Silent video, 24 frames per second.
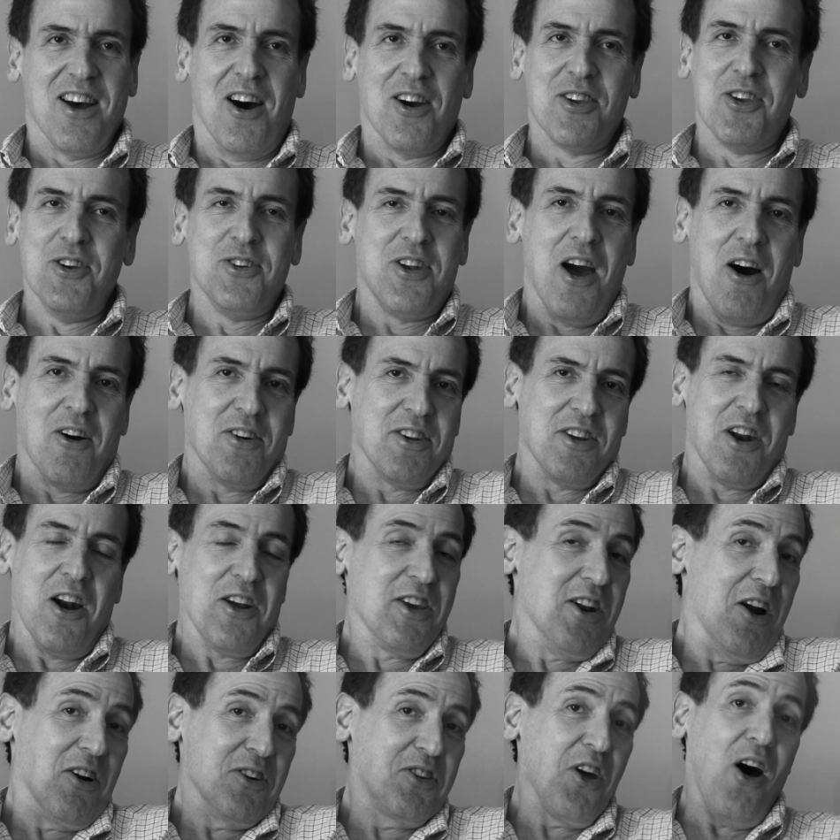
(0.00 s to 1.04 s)
so you don't, you know,
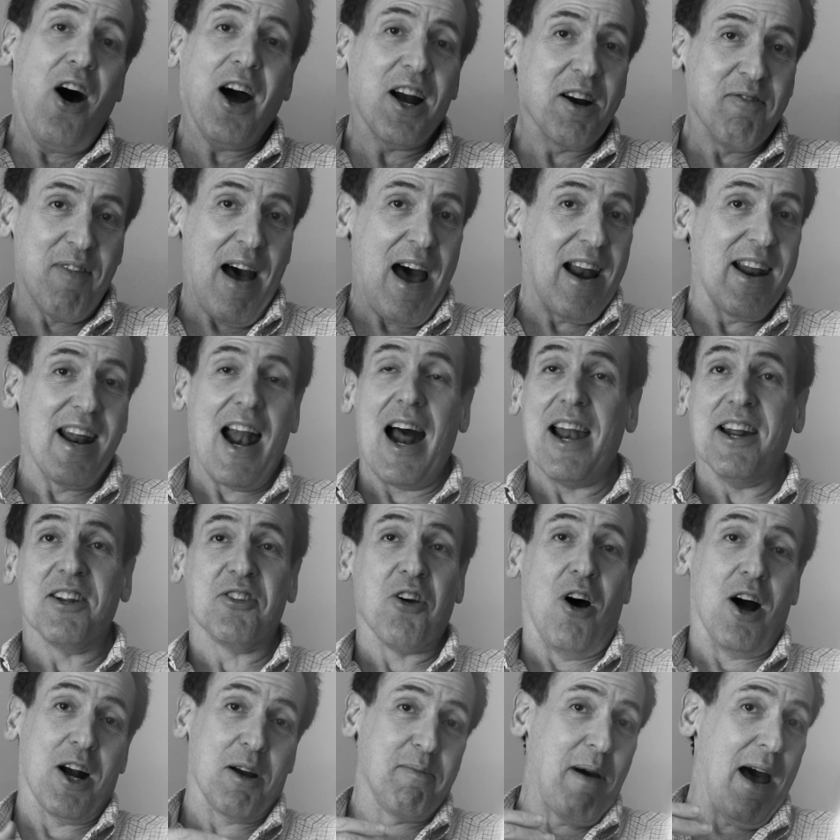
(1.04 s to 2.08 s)
you don't talk about it. I didn't
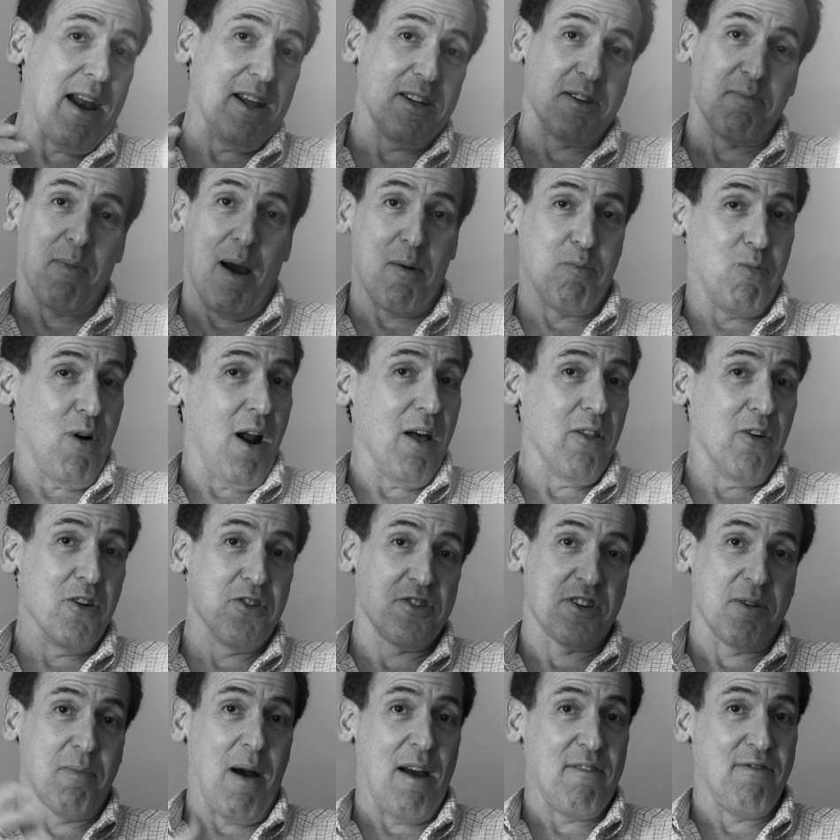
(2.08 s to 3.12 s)
talk about it to my
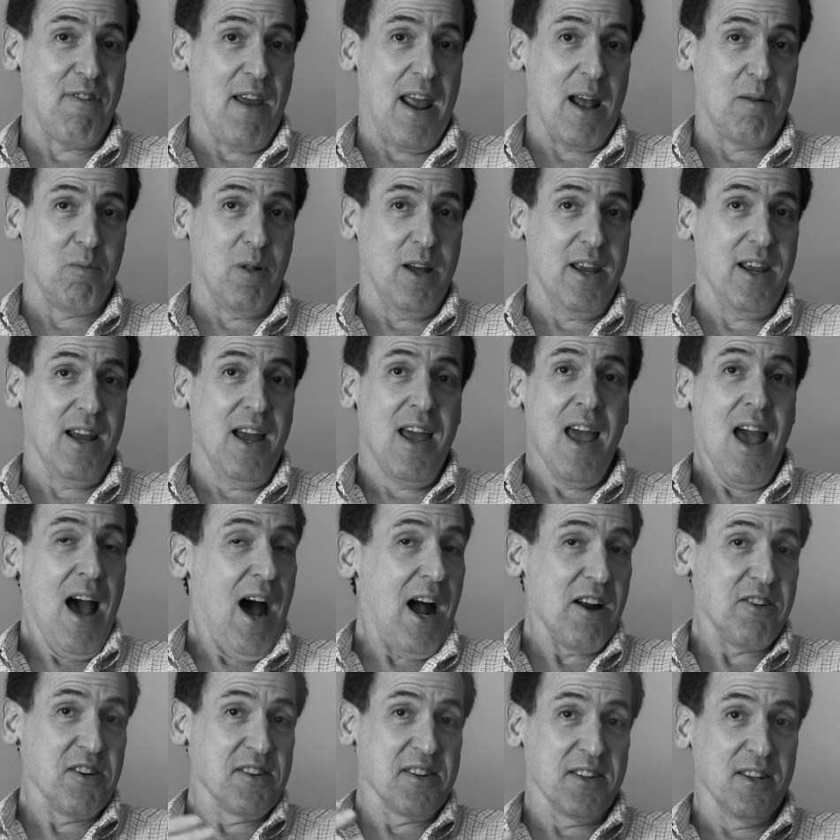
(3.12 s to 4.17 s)
brothers, to my family.
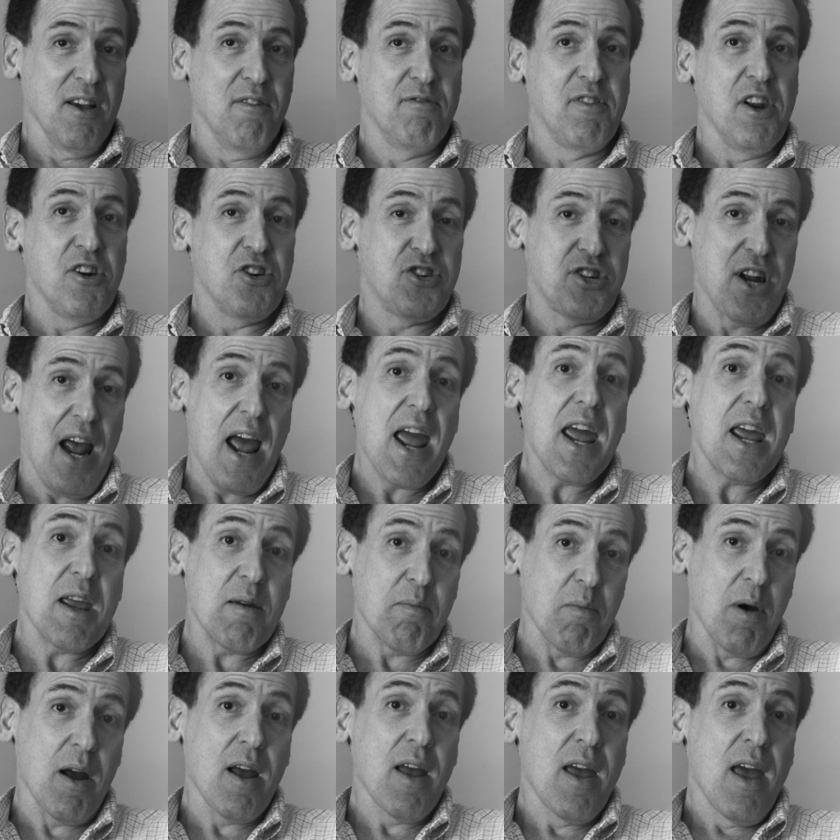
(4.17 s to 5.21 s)
I just lived in shame.
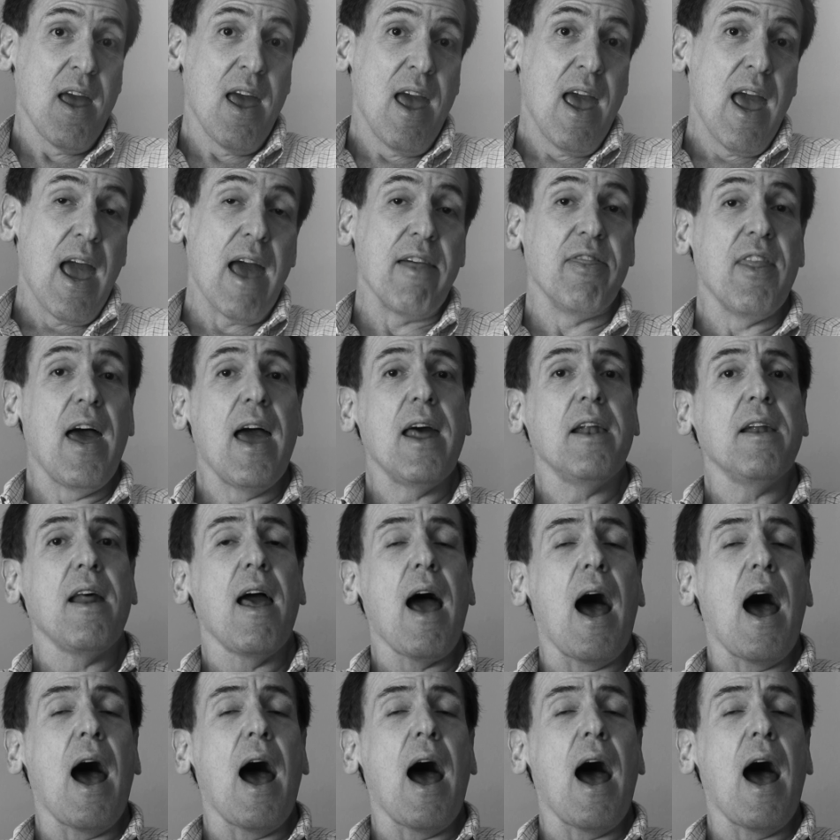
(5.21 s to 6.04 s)
And then